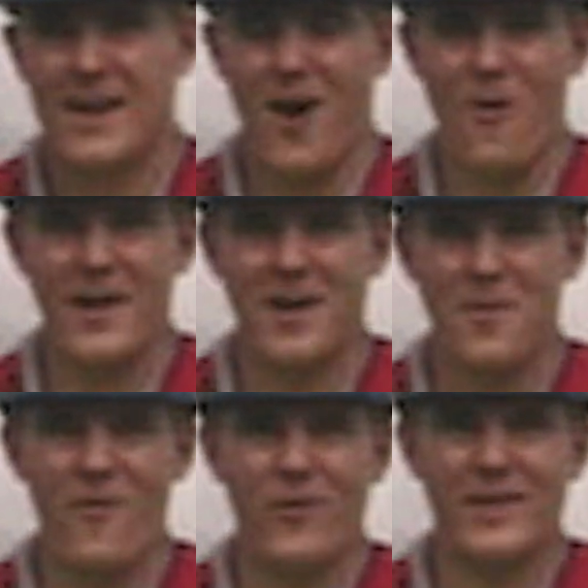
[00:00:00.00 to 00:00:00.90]
I wake
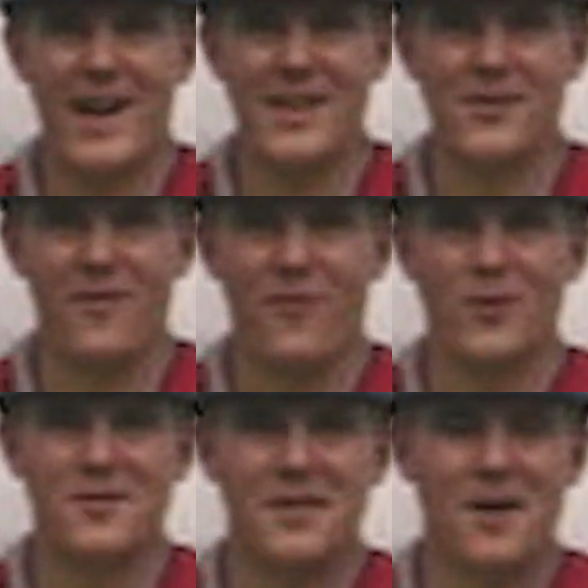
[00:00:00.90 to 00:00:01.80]
up every day looking
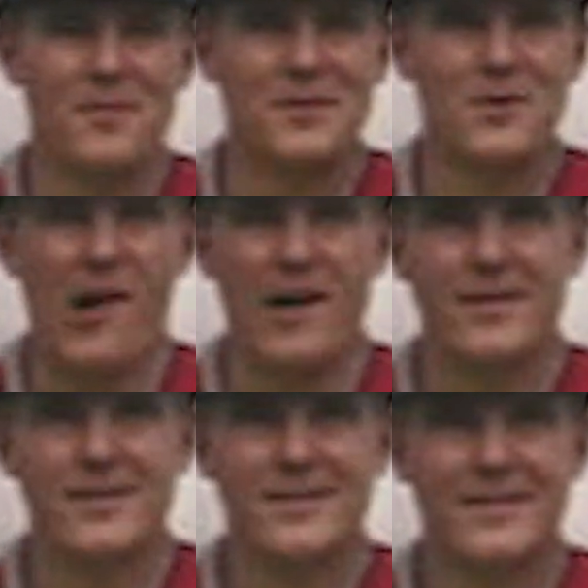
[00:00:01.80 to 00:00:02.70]
forward to coming to work.
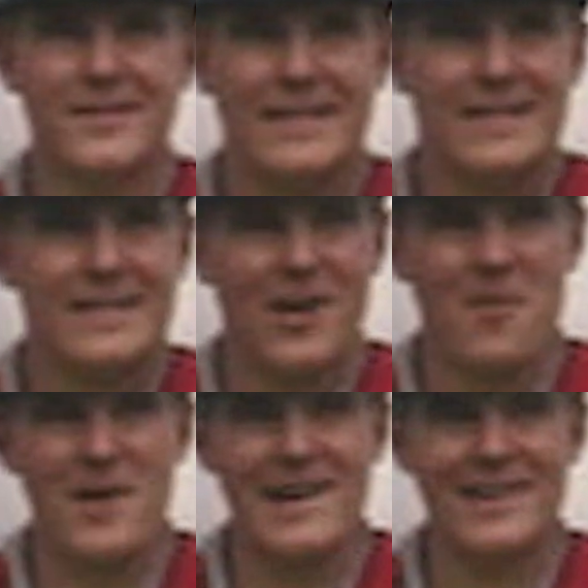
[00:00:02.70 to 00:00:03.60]

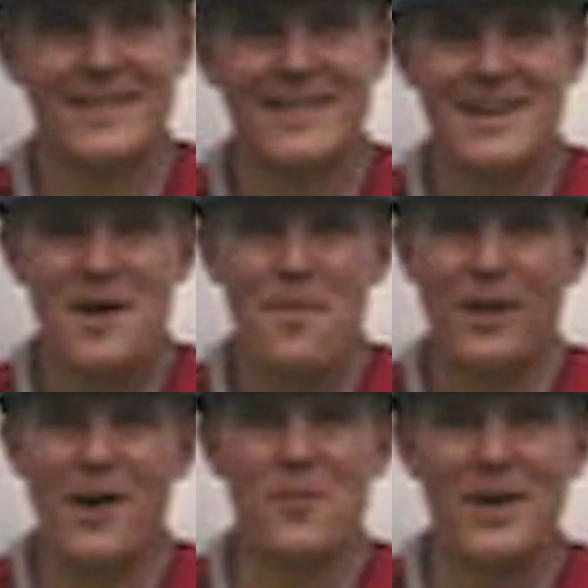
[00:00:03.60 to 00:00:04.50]
Come here,
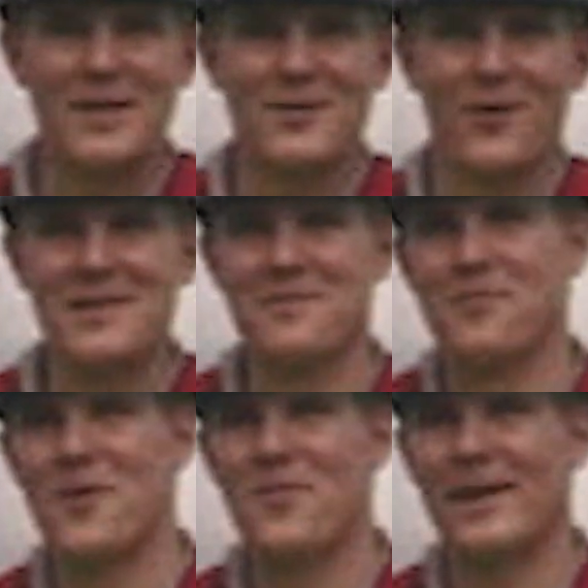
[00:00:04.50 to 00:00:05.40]
play with big toys and
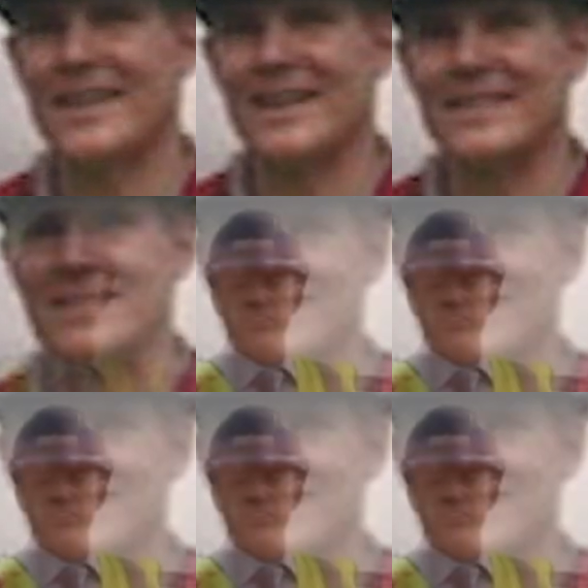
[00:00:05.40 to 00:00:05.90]
build big things.